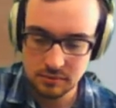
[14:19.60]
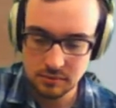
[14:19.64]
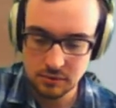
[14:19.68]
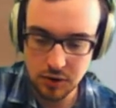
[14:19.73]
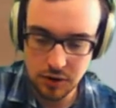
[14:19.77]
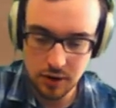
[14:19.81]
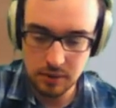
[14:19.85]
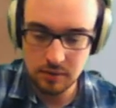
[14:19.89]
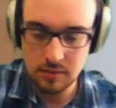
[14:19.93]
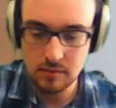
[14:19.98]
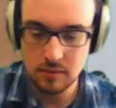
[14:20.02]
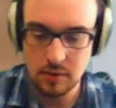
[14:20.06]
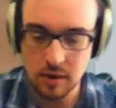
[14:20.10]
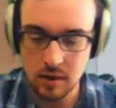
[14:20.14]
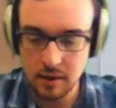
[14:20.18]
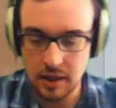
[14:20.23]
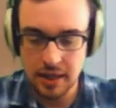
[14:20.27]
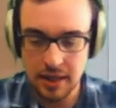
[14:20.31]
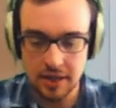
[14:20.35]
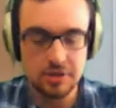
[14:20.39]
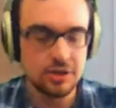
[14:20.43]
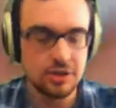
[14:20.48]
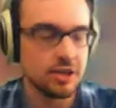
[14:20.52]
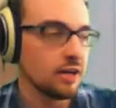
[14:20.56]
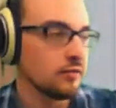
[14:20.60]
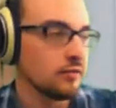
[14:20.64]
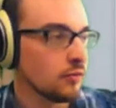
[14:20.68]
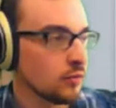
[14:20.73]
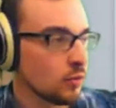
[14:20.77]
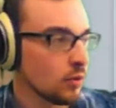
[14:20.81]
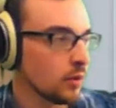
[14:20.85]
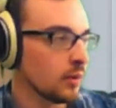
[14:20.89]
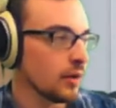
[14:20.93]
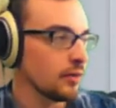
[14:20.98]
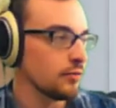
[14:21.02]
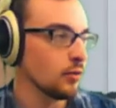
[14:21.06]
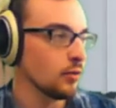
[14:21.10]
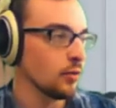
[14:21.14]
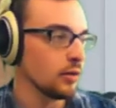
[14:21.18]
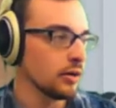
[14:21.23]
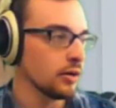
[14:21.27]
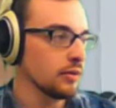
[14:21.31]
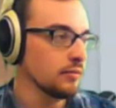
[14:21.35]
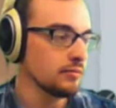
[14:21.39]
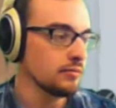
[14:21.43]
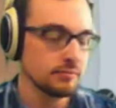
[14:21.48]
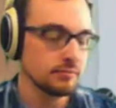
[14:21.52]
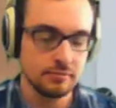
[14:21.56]
Okay, well, I can solve a
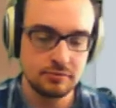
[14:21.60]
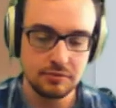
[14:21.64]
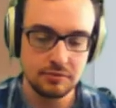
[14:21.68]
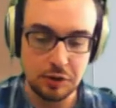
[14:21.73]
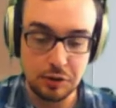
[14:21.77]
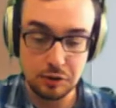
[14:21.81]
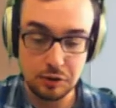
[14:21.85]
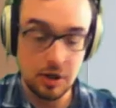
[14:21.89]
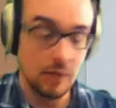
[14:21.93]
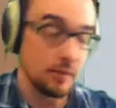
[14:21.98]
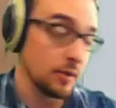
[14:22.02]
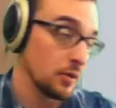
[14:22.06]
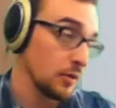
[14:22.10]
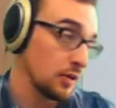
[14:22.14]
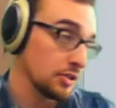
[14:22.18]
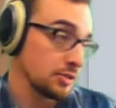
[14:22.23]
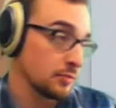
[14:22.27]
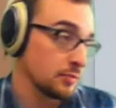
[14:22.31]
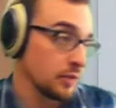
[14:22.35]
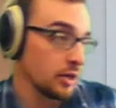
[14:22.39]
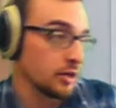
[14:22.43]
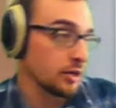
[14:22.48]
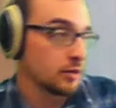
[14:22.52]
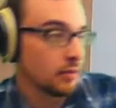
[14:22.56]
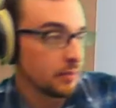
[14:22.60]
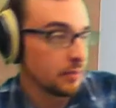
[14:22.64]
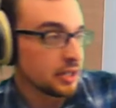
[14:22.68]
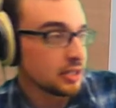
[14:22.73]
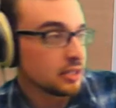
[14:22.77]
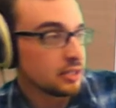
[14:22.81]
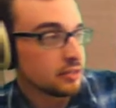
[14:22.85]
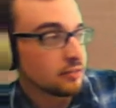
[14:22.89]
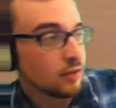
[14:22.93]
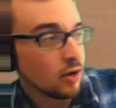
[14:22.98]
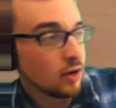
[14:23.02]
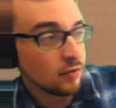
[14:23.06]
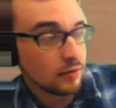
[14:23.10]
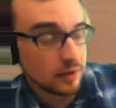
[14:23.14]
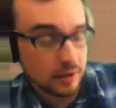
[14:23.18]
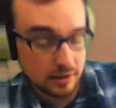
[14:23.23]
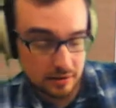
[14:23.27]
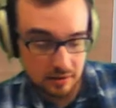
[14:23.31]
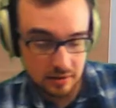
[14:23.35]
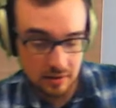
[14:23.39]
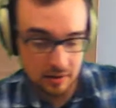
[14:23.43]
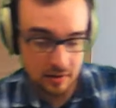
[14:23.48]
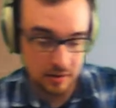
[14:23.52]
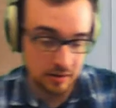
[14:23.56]
4x4. You tell me what square you want me to leave over
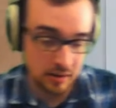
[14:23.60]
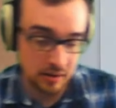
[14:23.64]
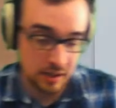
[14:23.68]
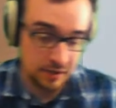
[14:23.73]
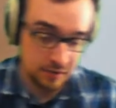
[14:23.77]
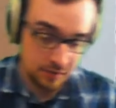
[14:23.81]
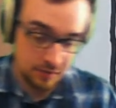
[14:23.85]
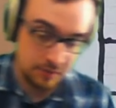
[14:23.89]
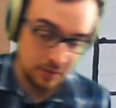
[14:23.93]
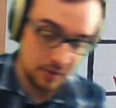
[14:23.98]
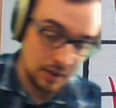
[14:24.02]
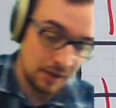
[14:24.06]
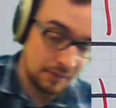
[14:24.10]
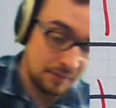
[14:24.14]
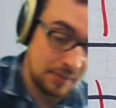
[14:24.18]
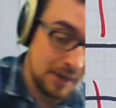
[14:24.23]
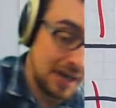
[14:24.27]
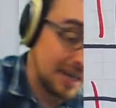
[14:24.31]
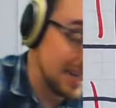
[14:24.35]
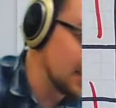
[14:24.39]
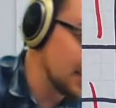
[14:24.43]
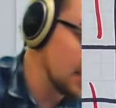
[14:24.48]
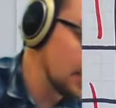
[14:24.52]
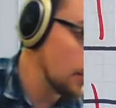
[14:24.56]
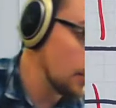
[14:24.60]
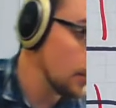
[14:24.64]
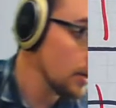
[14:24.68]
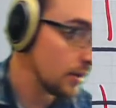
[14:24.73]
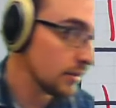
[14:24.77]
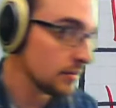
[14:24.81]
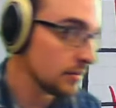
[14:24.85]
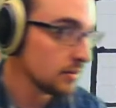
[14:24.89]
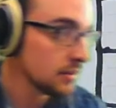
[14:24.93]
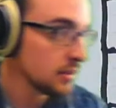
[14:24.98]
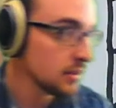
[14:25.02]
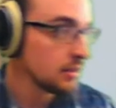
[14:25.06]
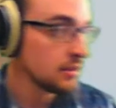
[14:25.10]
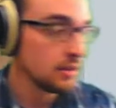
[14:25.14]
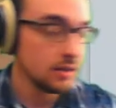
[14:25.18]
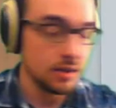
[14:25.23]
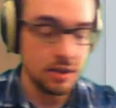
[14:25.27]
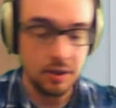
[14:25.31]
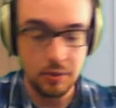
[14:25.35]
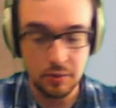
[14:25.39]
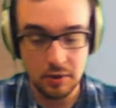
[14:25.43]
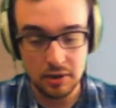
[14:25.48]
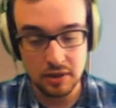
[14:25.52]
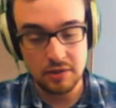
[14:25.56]
or leave left behind, and I will.
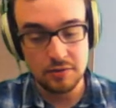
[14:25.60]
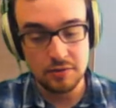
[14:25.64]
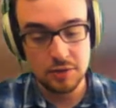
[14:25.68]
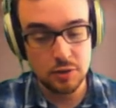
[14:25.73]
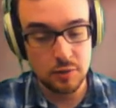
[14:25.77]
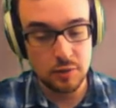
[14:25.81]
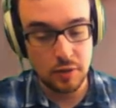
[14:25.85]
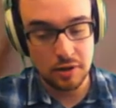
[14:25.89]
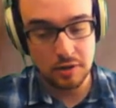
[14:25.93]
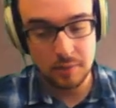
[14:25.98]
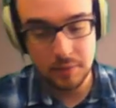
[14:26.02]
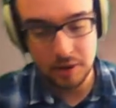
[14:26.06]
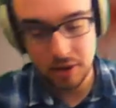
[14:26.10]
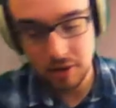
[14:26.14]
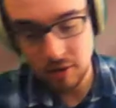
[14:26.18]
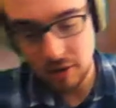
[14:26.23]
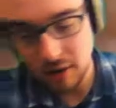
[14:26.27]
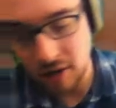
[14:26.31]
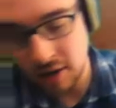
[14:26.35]
You want to leave the square in the middle?